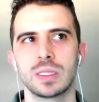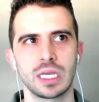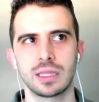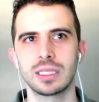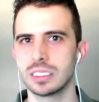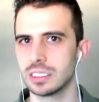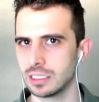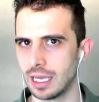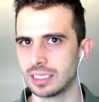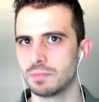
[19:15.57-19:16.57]
Like, this
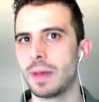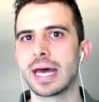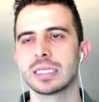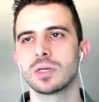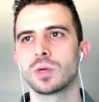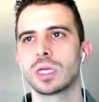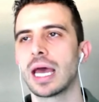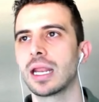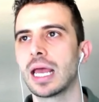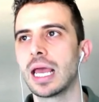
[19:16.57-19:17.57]
is as bad as it would
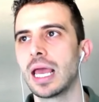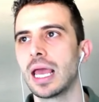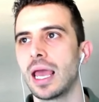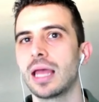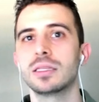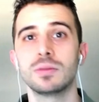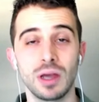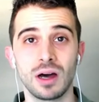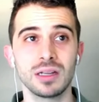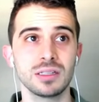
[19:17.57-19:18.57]
get. And to be
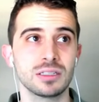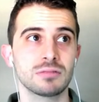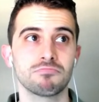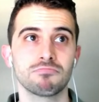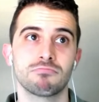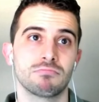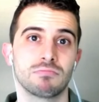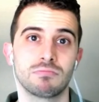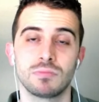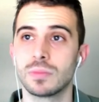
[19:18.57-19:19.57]
honest,
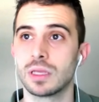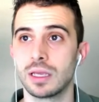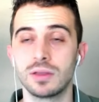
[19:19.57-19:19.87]
it's